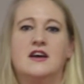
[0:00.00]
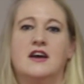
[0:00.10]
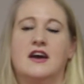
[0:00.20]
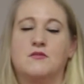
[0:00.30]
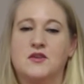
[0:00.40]

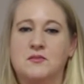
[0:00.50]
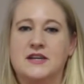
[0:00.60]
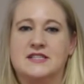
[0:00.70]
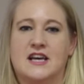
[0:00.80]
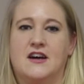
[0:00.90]
and with
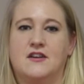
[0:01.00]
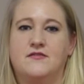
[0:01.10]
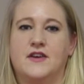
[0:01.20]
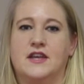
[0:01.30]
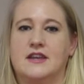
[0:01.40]

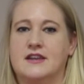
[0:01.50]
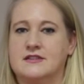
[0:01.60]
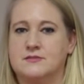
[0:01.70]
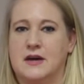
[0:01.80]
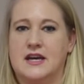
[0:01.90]
myself and
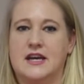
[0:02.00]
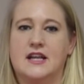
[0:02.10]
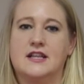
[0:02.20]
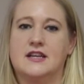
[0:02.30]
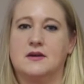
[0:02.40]

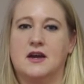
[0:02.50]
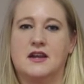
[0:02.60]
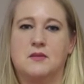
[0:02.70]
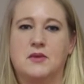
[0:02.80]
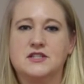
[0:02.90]
Ismael
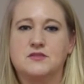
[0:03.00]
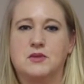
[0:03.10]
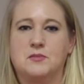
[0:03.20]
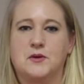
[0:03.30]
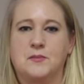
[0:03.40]
and a bunch of
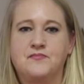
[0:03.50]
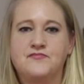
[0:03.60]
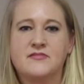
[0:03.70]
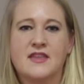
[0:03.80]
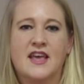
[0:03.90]
people.
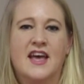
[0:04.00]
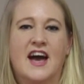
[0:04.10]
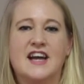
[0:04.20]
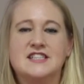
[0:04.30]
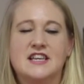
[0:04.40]

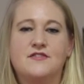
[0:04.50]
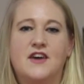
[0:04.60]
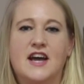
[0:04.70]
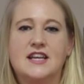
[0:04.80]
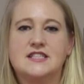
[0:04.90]

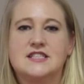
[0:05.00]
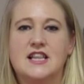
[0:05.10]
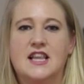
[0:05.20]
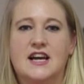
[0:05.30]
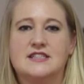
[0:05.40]
Identify and
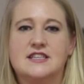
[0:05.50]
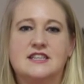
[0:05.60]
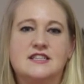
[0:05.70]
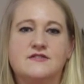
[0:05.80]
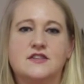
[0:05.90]
select an
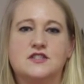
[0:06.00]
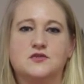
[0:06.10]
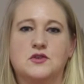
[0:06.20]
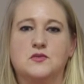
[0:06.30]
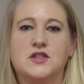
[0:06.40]

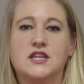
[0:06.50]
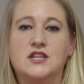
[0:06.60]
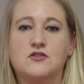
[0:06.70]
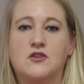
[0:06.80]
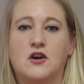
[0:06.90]
individual within
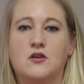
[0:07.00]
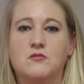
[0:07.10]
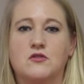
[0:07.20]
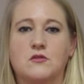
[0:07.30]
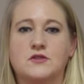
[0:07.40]
your home
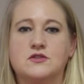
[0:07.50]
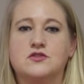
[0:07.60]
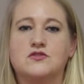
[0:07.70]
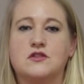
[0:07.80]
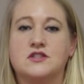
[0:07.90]
group to
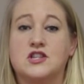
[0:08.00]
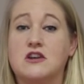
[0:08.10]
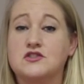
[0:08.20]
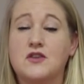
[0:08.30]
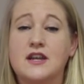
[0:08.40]

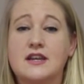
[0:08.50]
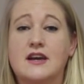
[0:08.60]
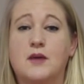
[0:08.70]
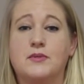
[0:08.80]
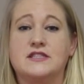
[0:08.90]
start training
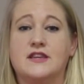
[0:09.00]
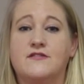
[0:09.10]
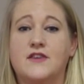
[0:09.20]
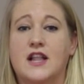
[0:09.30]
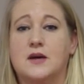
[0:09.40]
up and
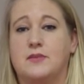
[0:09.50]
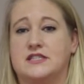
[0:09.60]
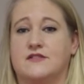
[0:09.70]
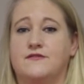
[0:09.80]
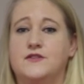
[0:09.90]
develop
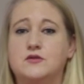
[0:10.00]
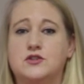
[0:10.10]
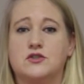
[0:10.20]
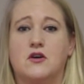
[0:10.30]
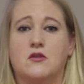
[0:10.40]
as a
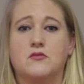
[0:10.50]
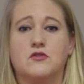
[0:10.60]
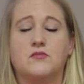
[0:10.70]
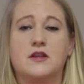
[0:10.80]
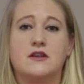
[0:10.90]
future home
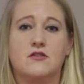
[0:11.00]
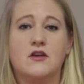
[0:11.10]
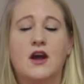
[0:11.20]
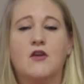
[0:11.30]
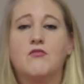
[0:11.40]
group
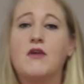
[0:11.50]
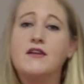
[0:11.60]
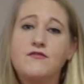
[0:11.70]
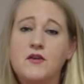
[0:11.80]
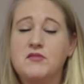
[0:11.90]
leader
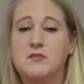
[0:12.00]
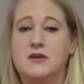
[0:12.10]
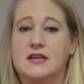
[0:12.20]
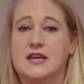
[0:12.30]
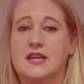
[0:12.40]
right from the
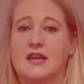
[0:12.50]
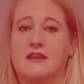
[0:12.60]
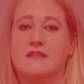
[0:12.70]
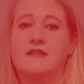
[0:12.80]
beginning.